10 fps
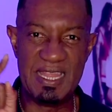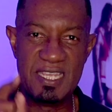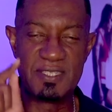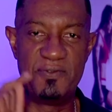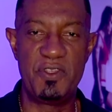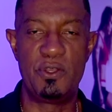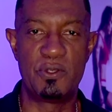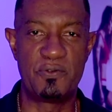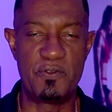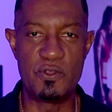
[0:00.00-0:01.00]
this
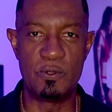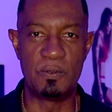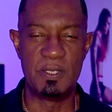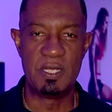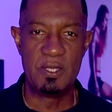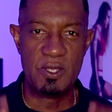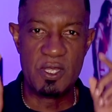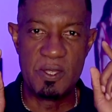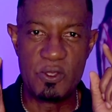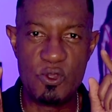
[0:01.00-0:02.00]
video is for you.
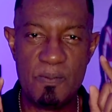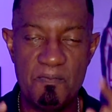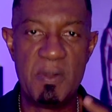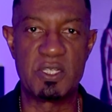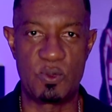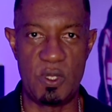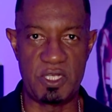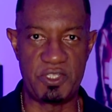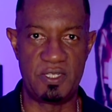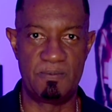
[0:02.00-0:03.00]
You must
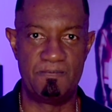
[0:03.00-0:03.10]
watch it.